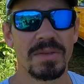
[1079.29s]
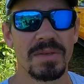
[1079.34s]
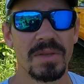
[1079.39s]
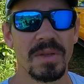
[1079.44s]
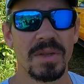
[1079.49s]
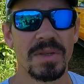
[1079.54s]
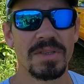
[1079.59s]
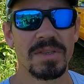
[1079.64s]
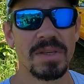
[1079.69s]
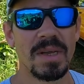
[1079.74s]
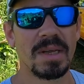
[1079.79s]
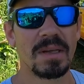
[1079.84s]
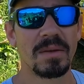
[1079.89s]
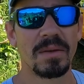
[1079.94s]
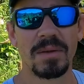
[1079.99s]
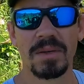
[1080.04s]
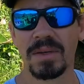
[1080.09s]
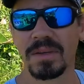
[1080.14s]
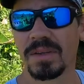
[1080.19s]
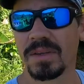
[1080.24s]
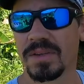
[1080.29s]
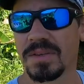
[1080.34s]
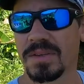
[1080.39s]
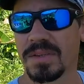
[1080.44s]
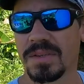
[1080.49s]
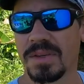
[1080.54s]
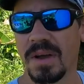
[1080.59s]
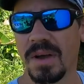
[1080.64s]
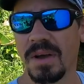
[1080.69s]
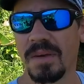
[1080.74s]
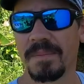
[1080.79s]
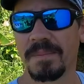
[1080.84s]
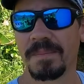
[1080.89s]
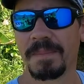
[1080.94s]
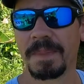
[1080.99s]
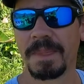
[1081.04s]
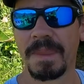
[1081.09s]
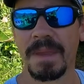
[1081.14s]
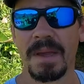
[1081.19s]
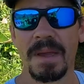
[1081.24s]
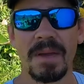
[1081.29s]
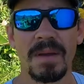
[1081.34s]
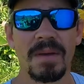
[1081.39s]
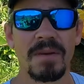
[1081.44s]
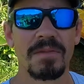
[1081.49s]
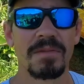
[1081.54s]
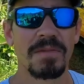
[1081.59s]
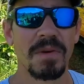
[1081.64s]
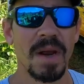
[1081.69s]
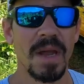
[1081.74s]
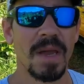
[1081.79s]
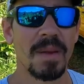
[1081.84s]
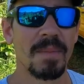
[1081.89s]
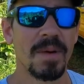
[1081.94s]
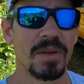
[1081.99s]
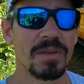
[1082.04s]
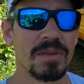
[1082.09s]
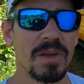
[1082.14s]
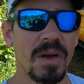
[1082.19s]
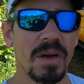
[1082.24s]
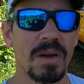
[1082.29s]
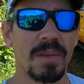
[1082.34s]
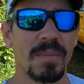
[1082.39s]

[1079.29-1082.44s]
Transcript: So let's take a look at this uh, frame. I'll talk